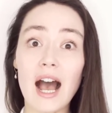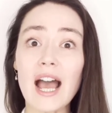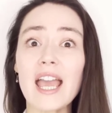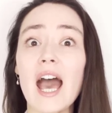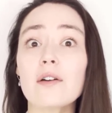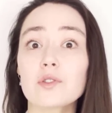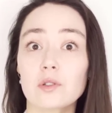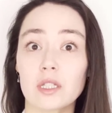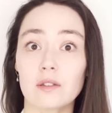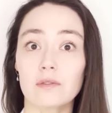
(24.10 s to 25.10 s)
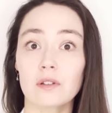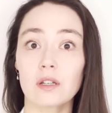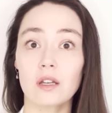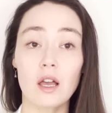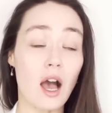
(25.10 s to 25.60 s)
I have to leave,
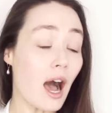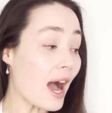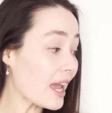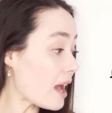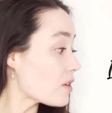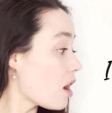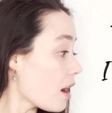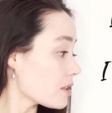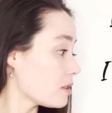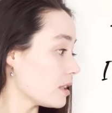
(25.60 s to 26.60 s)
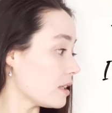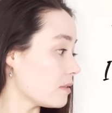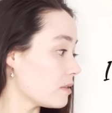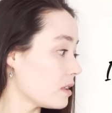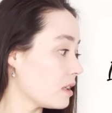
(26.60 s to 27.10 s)
I have got to
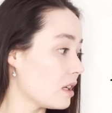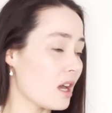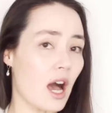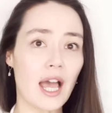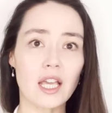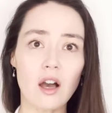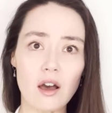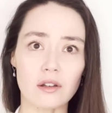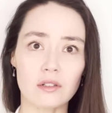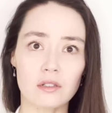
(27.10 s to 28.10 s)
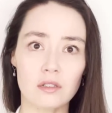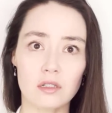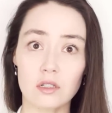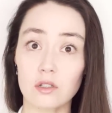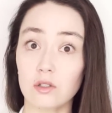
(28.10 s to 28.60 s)
leave, I got
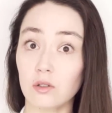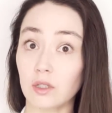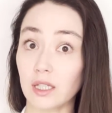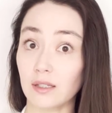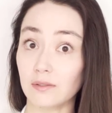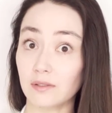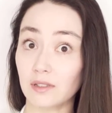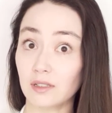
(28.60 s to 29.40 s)
to leave?